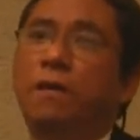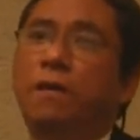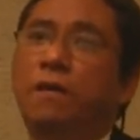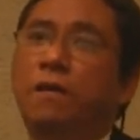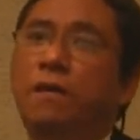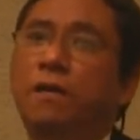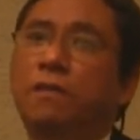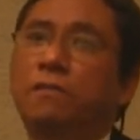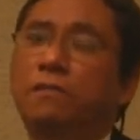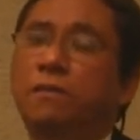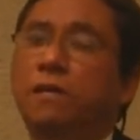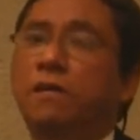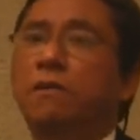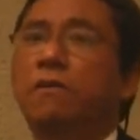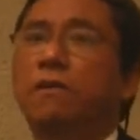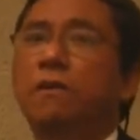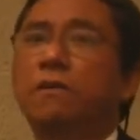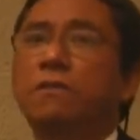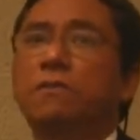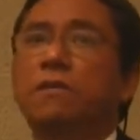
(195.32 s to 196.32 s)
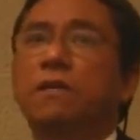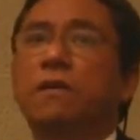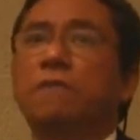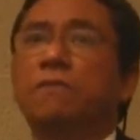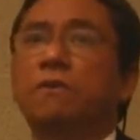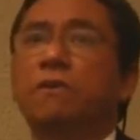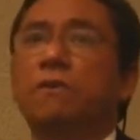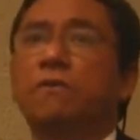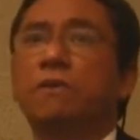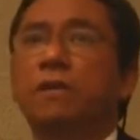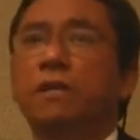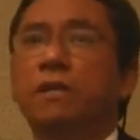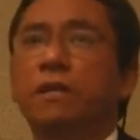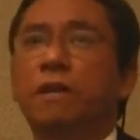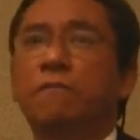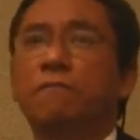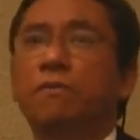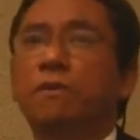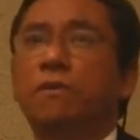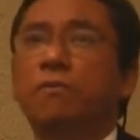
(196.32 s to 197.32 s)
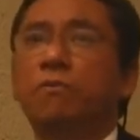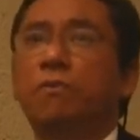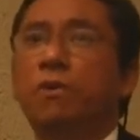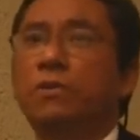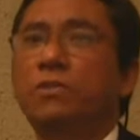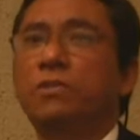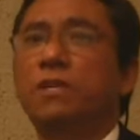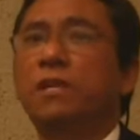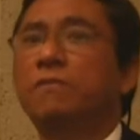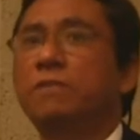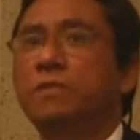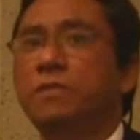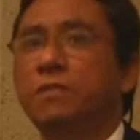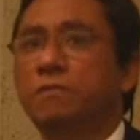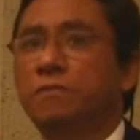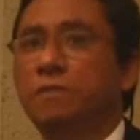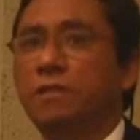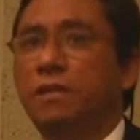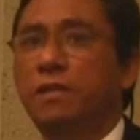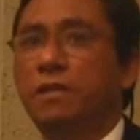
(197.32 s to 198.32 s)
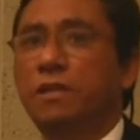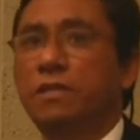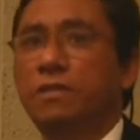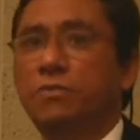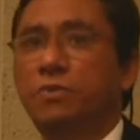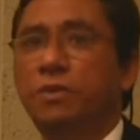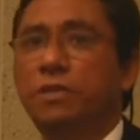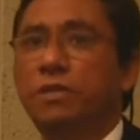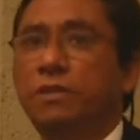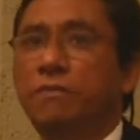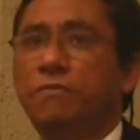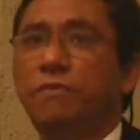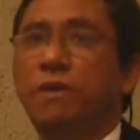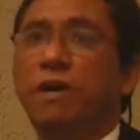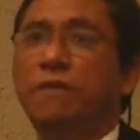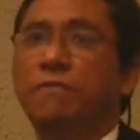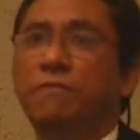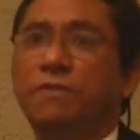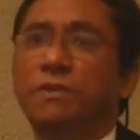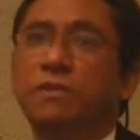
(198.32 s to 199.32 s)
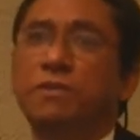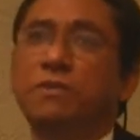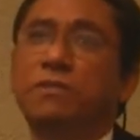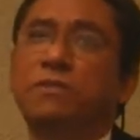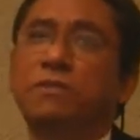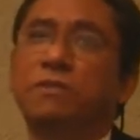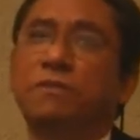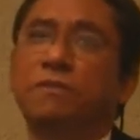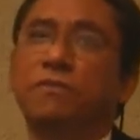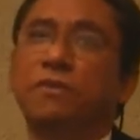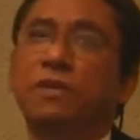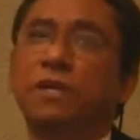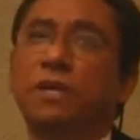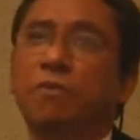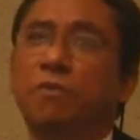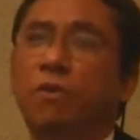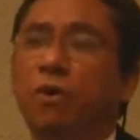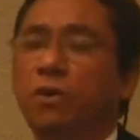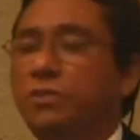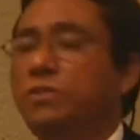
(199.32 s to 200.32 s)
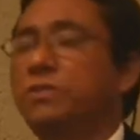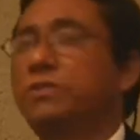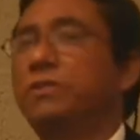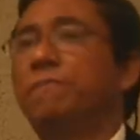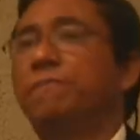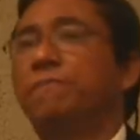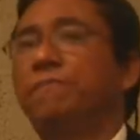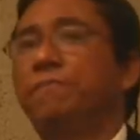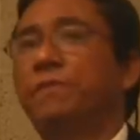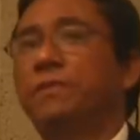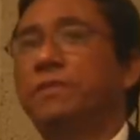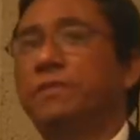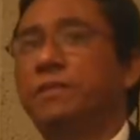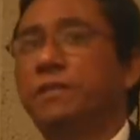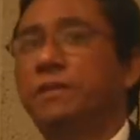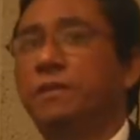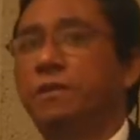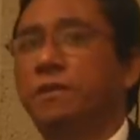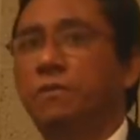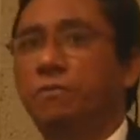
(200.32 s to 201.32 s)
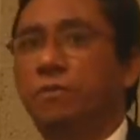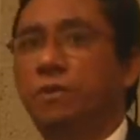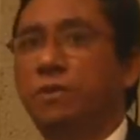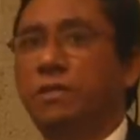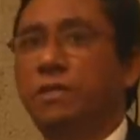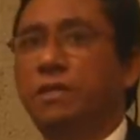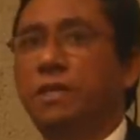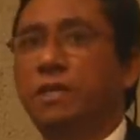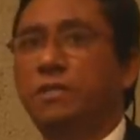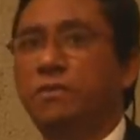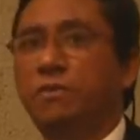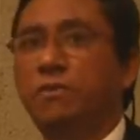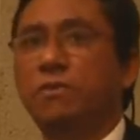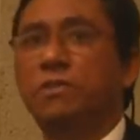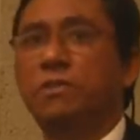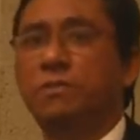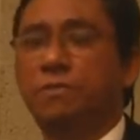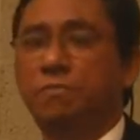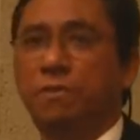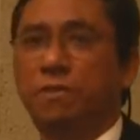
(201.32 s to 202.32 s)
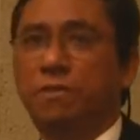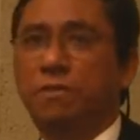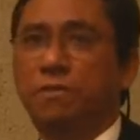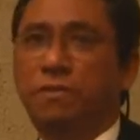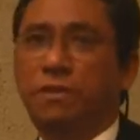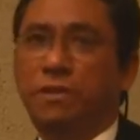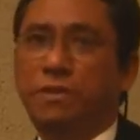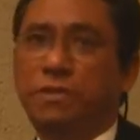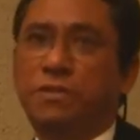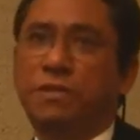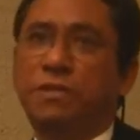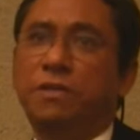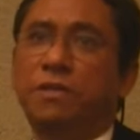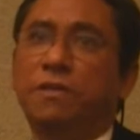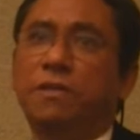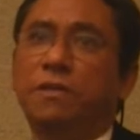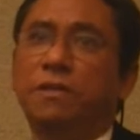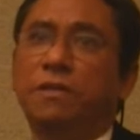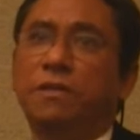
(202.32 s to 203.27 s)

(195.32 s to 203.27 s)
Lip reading: To tell you honestly, I've not watched television for the last 25 years. Really sit down and watch. I guess also some other things.